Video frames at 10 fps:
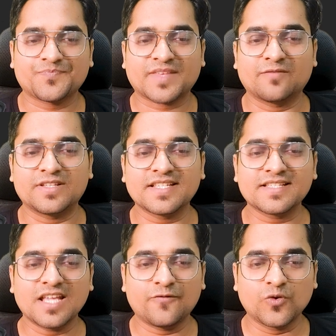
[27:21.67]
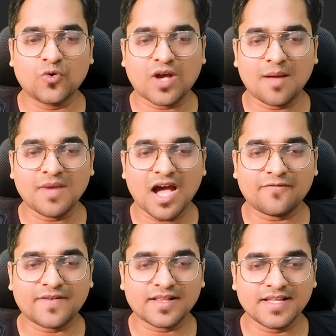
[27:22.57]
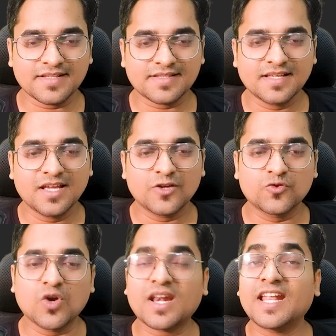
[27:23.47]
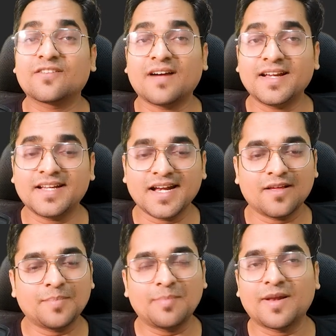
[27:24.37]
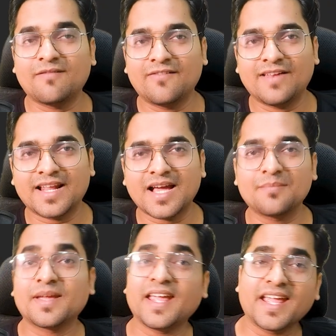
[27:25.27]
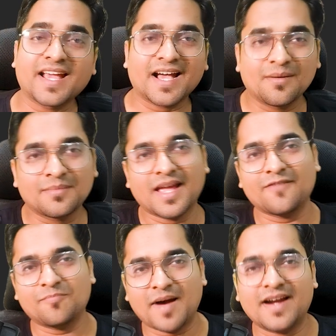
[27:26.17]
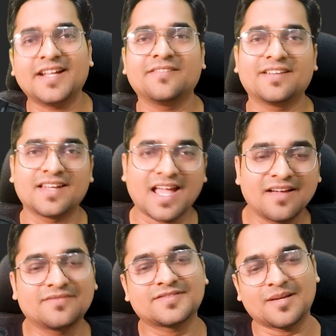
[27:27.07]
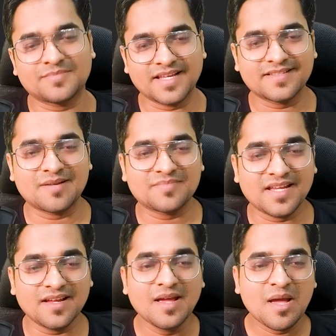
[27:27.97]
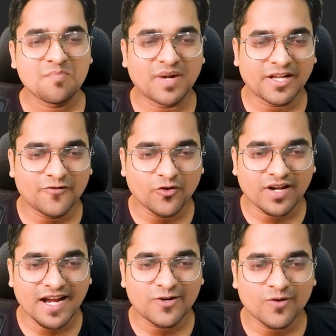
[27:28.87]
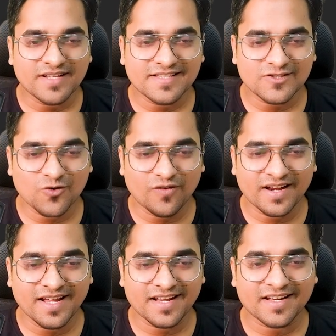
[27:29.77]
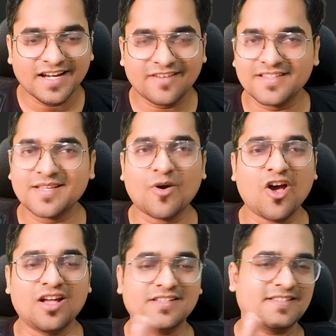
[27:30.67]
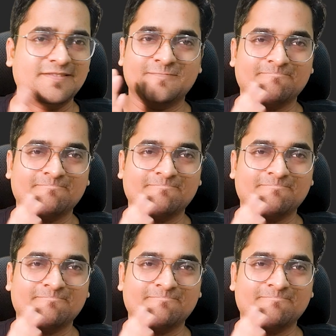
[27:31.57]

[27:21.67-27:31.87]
which is if you come after this, you are invited, people will welcome, hey, come have party, will have something. But if you try to access over here, it will say, boss,